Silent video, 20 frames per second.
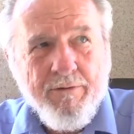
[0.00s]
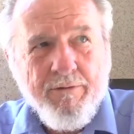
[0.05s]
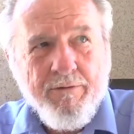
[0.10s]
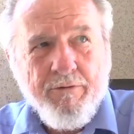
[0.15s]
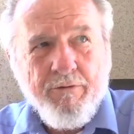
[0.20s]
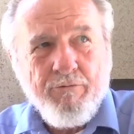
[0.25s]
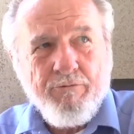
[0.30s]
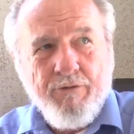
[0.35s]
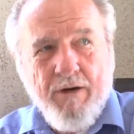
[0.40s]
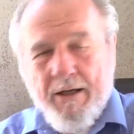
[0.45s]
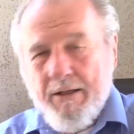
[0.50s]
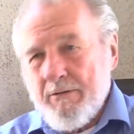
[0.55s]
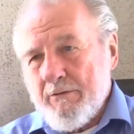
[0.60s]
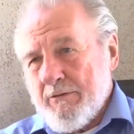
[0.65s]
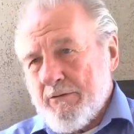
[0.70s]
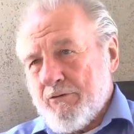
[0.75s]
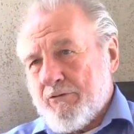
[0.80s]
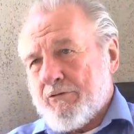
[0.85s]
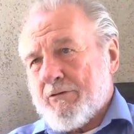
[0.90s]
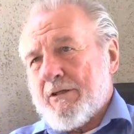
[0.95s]
the
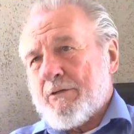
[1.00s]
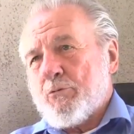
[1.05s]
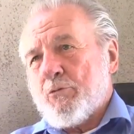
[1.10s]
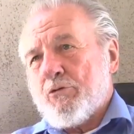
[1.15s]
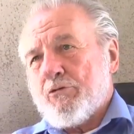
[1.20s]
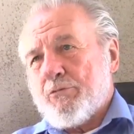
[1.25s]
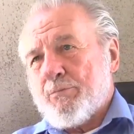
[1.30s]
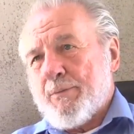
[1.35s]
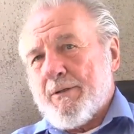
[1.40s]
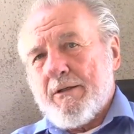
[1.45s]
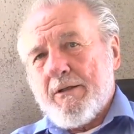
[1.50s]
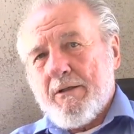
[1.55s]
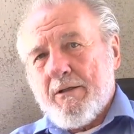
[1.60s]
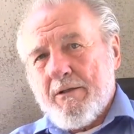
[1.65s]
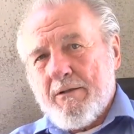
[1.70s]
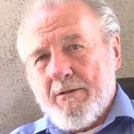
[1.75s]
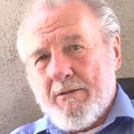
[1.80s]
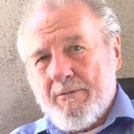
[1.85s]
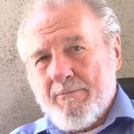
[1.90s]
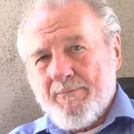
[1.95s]
violence that was
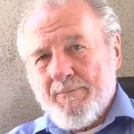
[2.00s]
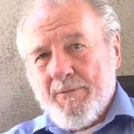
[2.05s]
being